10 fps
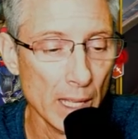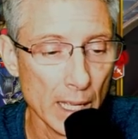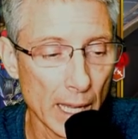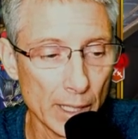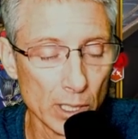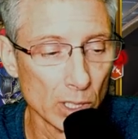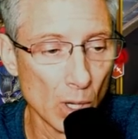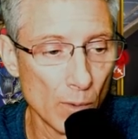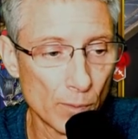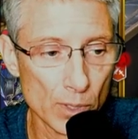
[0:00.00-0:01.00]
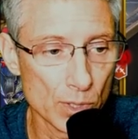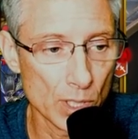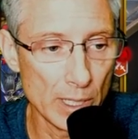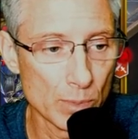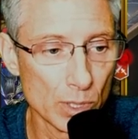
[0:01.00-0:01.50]
And then go first
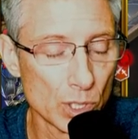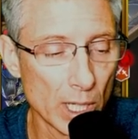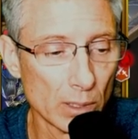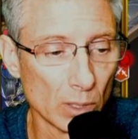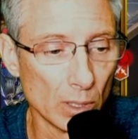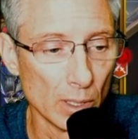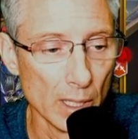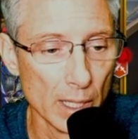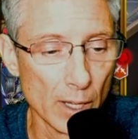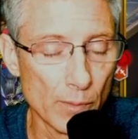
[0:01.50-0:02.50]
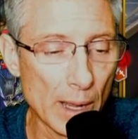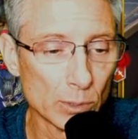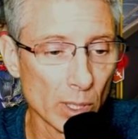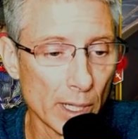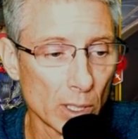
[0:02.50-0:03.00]
teams in general. If I'm
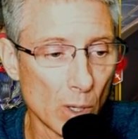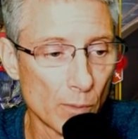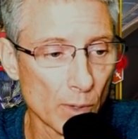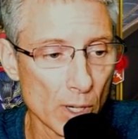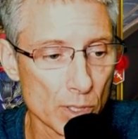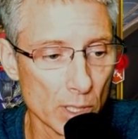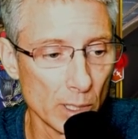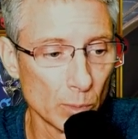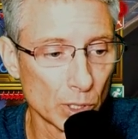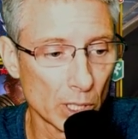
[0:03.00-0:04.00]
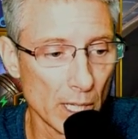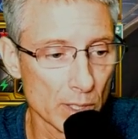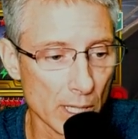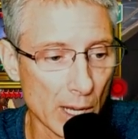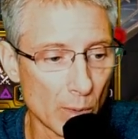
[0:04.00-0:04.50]
trying to go first, in which
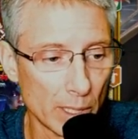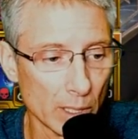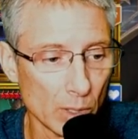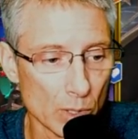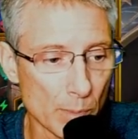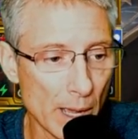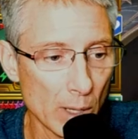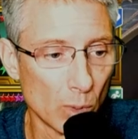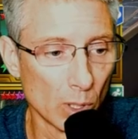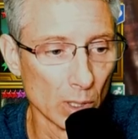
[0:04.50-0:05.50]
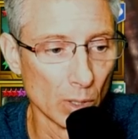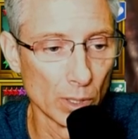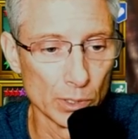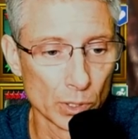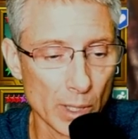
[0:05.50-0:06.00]
case I want to use my
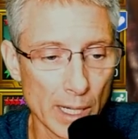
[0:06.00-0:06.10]
warlord and try and